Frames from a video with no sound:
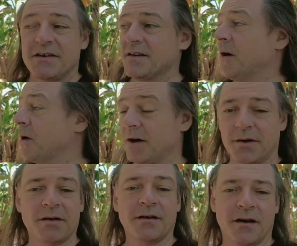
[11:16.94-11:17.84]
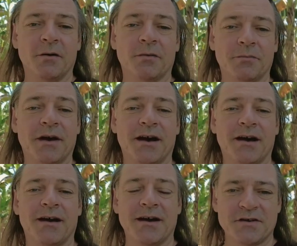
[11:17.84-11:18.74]
So, you know,
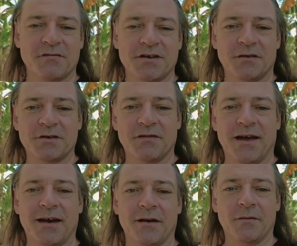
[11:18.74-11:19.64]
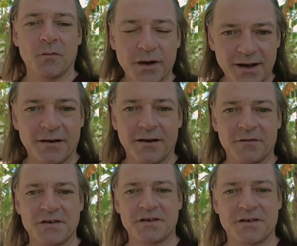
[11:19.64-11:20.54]
as a result of that, we now
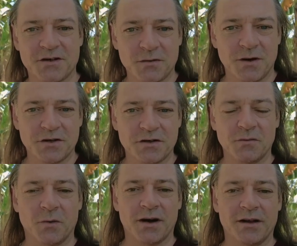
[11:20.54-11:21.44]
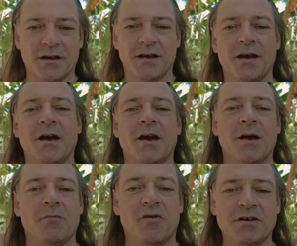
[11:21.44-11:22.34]
have this situation where the
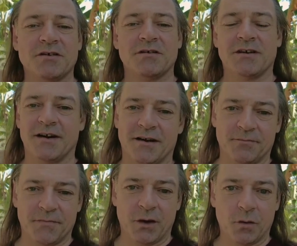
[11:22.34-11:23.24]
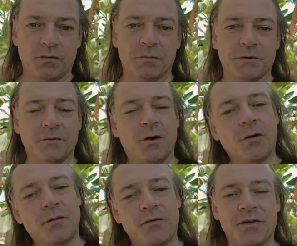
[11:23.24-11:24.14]
present-day equivalent
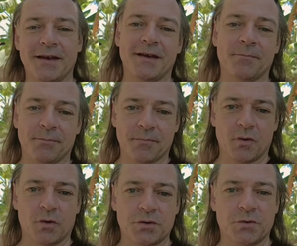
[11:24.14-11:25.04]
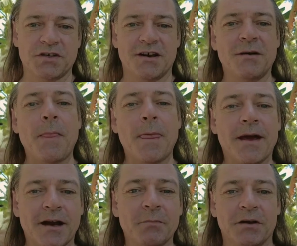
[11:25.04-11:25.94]
of the bourgeoisie,
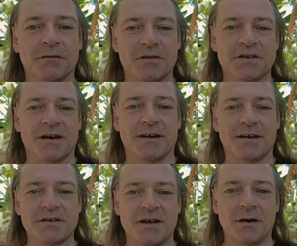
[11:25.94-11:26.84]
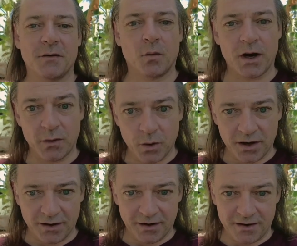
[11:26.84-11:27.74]
the enemy of the state, is now the white
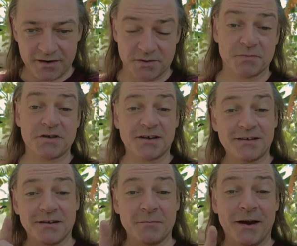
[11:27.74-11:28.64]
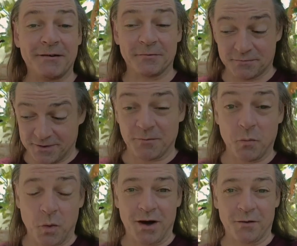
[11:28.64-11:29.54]
working class, and particularly the male
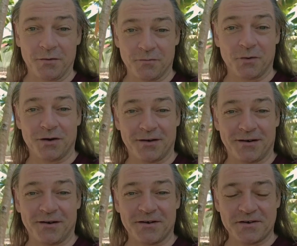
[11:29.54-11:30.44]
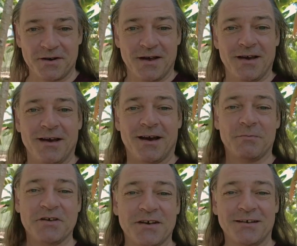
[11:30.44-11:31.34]
white working class,
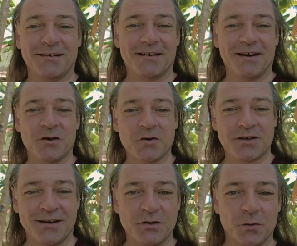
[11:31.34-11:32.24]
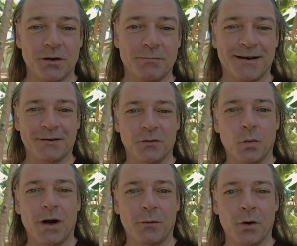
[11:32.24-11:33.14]
and particularly the heterosexual male
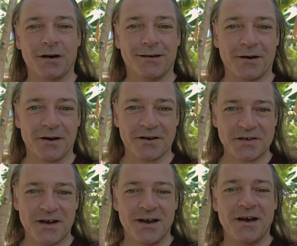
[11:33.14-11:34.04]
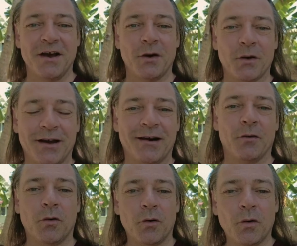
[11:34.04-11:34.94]
white working class, who are
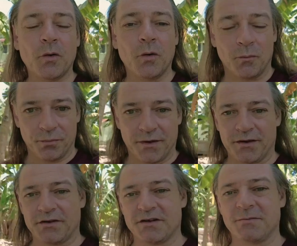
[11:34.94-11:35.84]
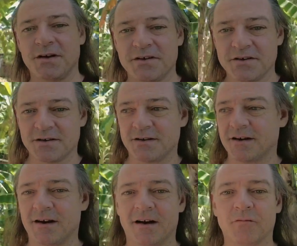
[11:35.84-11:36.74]
now all dismissed
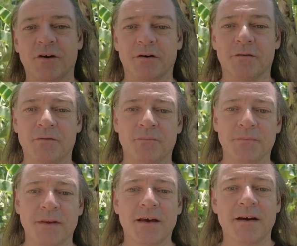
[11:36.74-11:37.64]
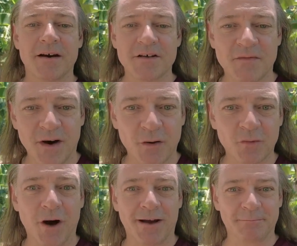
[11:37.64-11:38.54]
and written off as far
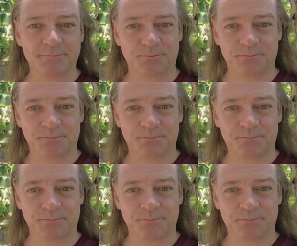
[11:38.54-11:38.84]
right.